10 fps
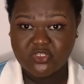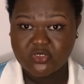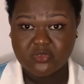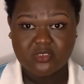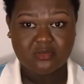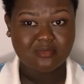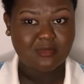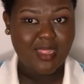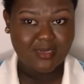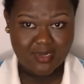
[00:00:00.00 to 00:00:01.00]
juice
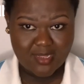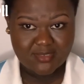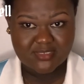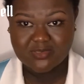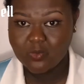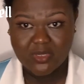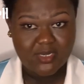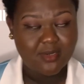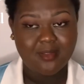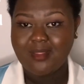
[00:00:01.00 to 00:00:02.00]
at night
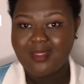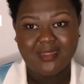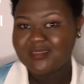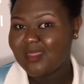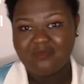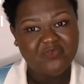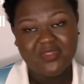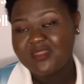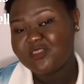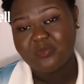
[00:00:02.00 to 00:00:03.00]
when I'm
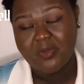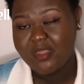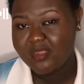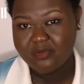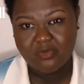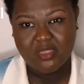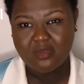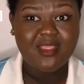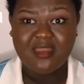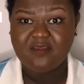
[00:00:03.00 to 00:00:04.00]
feeling super
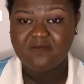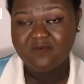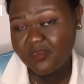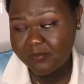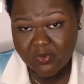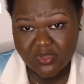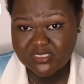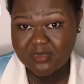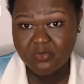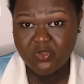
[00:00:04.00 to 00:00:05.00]
hungry. The fourth point
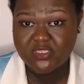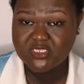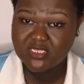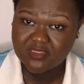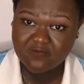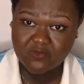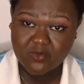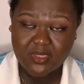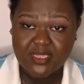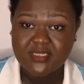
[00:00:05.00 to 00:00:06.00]
I'm going to give you
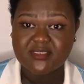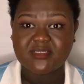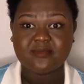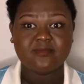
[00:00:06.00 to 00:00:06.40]
is,